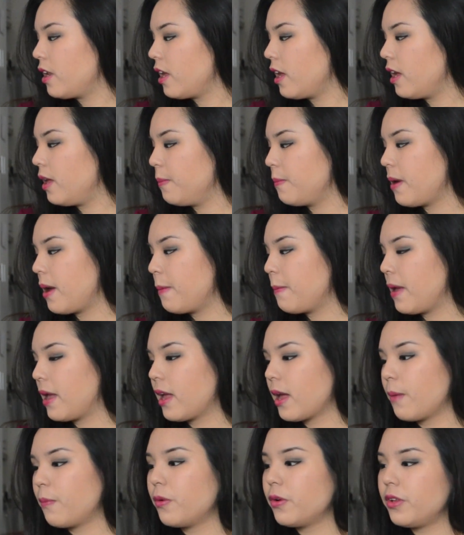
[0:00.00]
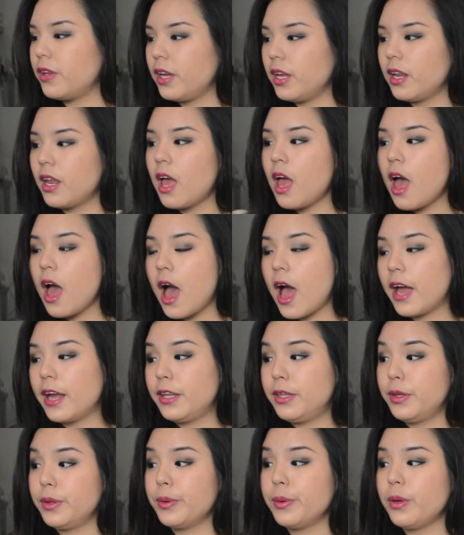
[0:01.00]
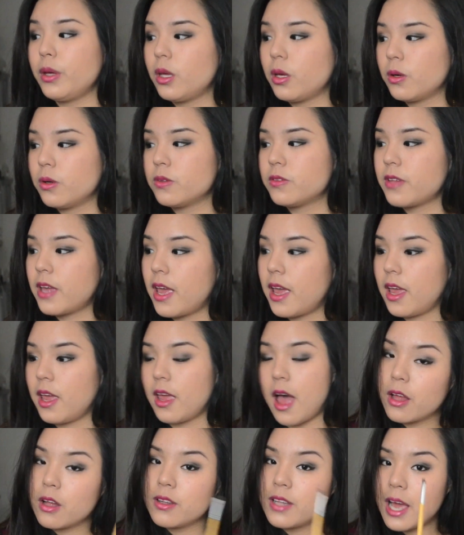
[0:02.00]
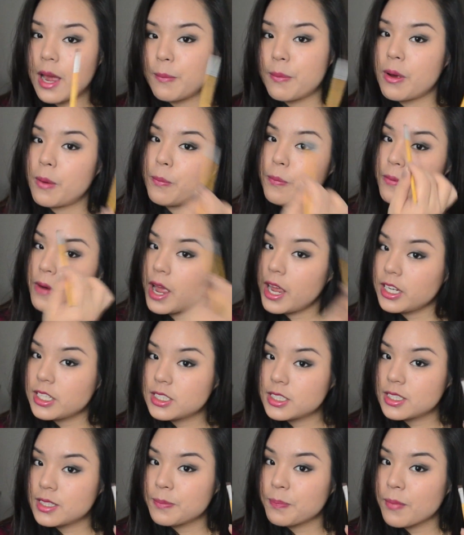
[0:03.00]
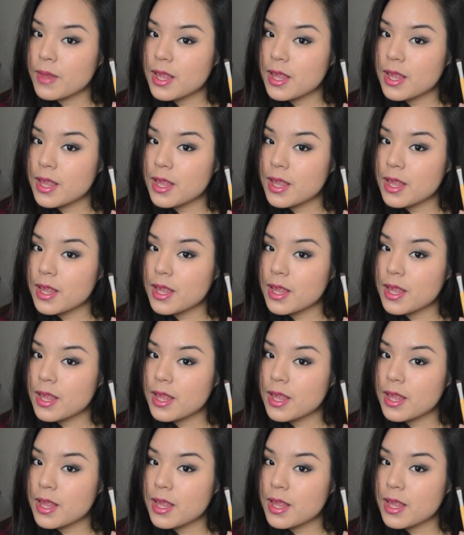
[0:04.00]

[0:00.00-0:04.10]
in my makeup routine. I do use a eyebrow brush